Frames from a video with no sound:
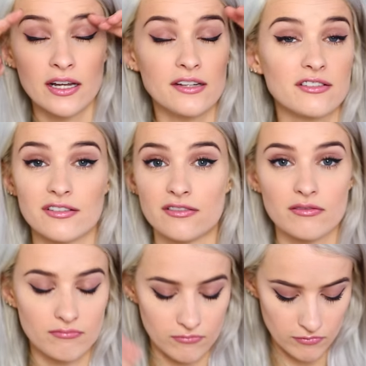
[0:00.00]
it's just
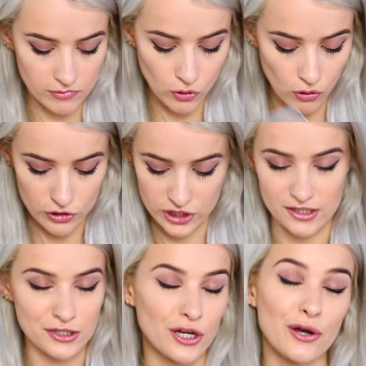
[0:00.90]

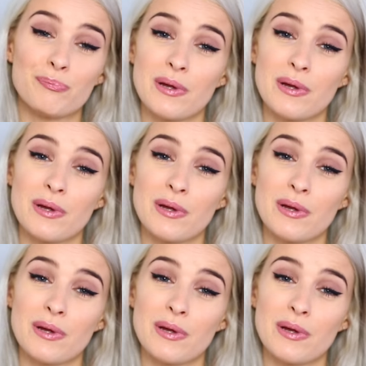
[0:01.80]
gorgeous, so